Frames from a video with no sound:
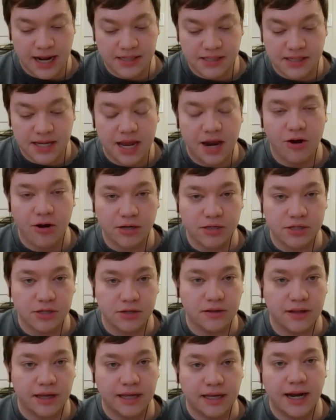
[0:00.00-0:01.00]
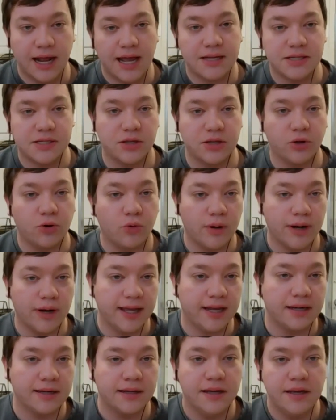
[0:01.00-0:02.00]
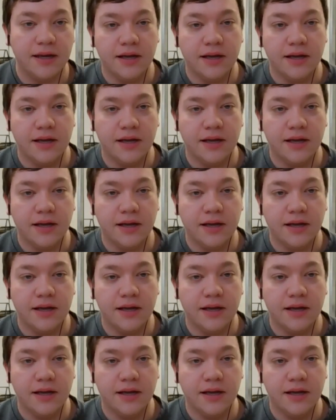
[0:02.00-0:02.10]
has character, like it has the grit.